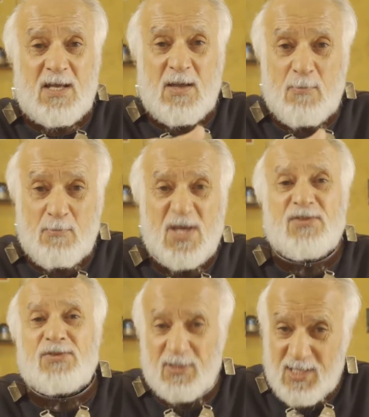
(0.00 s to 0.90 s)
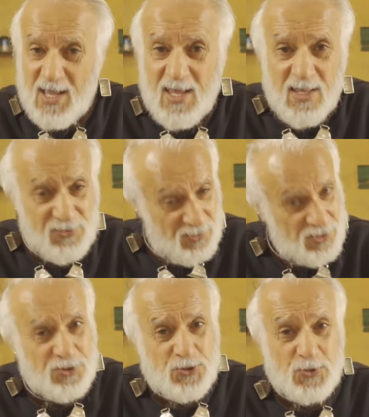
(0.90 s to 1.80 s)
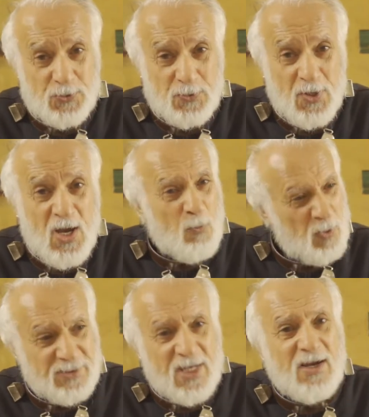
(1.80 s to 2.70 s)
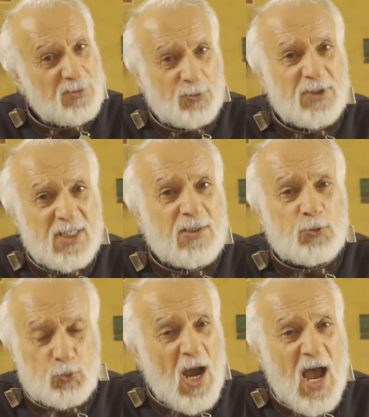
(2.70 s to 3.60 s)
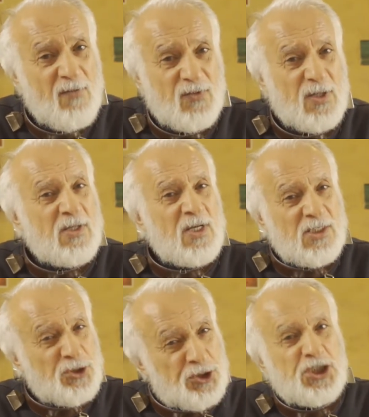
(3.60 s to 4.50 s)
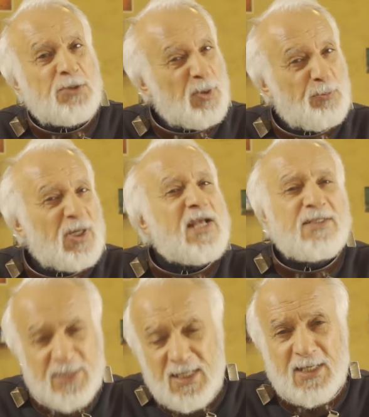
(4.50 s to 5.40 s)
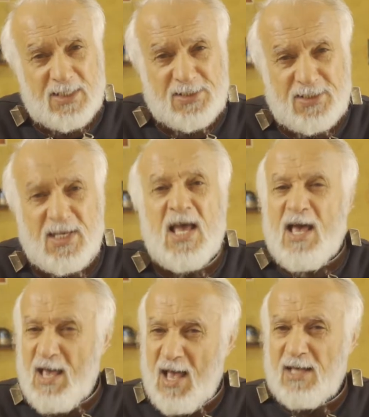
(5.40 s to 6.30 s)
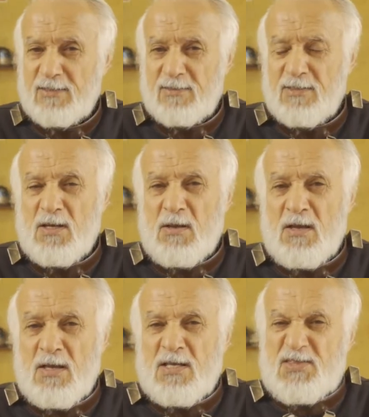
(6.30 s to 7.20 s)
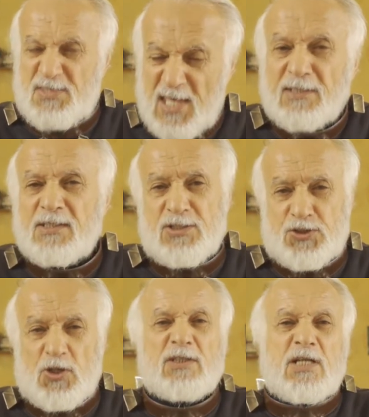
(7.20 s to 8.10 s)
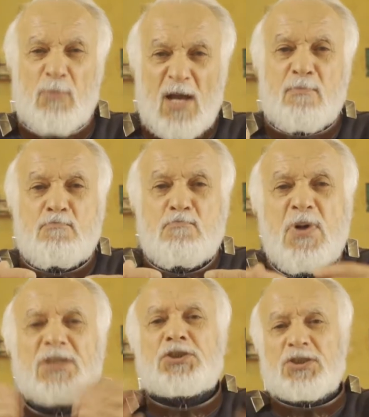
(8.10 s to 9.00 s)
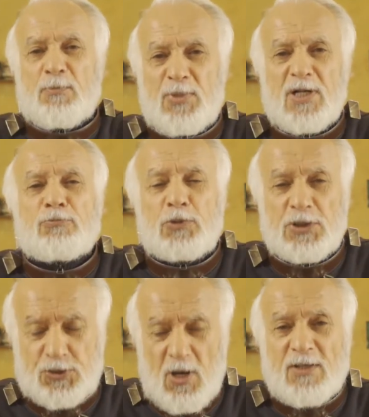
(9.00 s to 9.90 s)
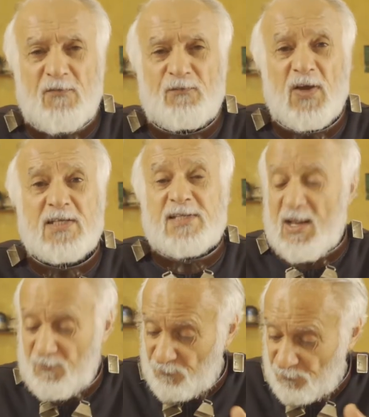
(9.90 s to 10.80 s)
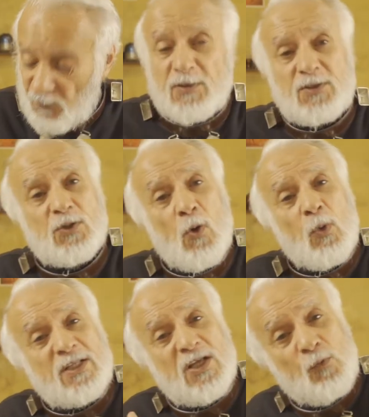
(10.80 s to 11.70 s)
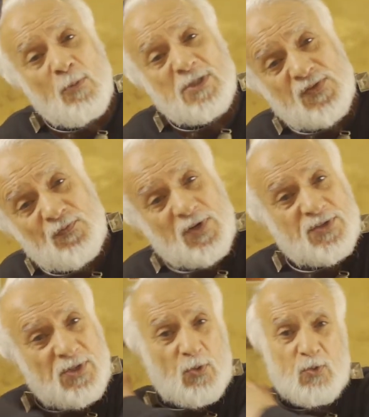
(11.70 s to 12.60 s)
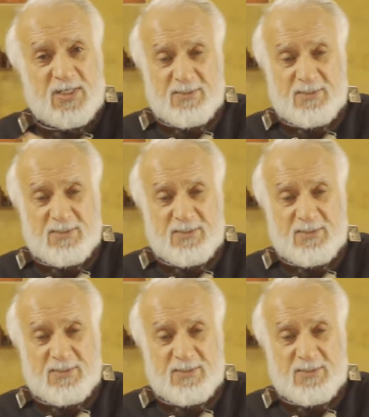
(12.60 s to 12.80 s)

mental health issue when they got together to have a sheep brain delicacy and thanking each other by belching a burp to each other's face and farting away the woman's further away.